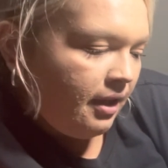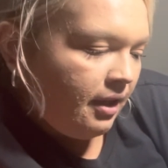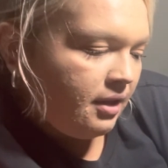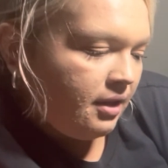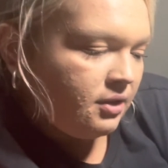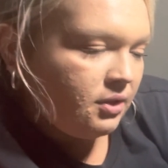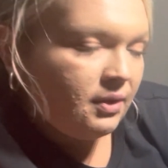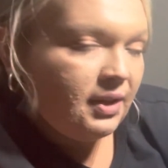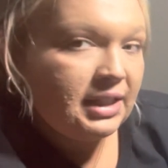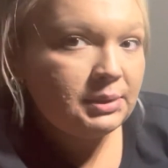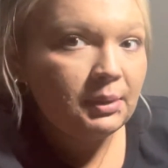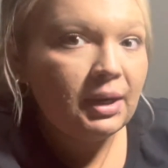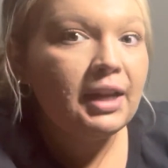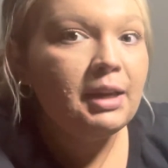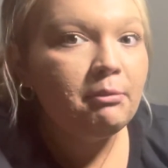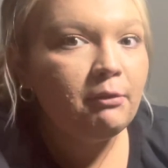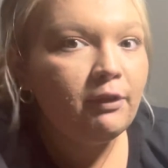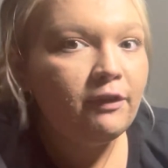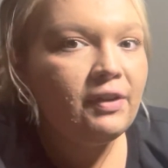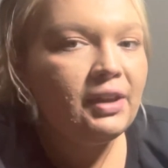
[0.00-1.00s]
so that's why
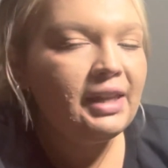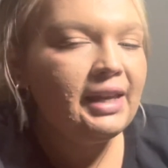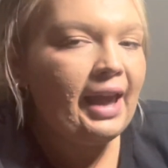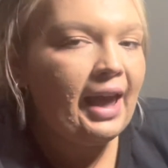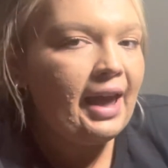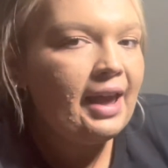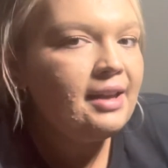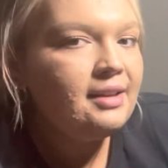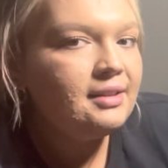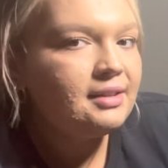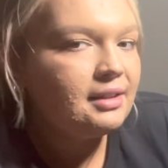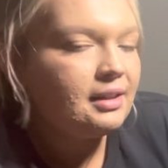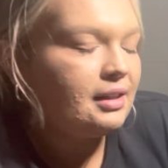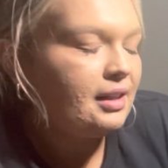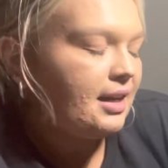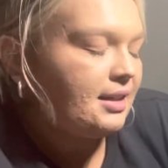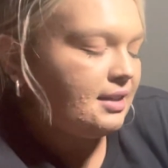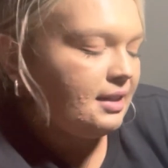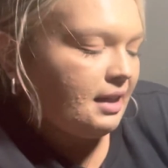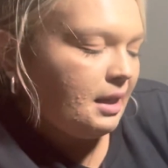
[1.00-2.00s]
hemophilia A is
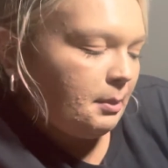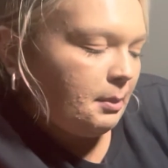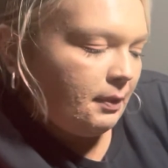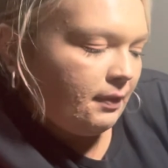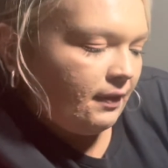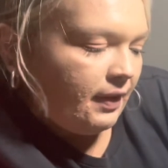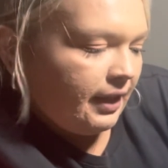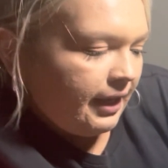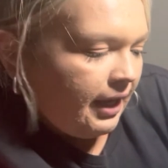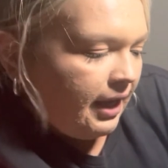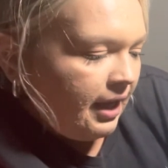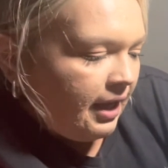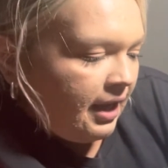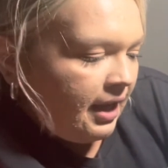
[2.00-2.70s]
classic hemophilia.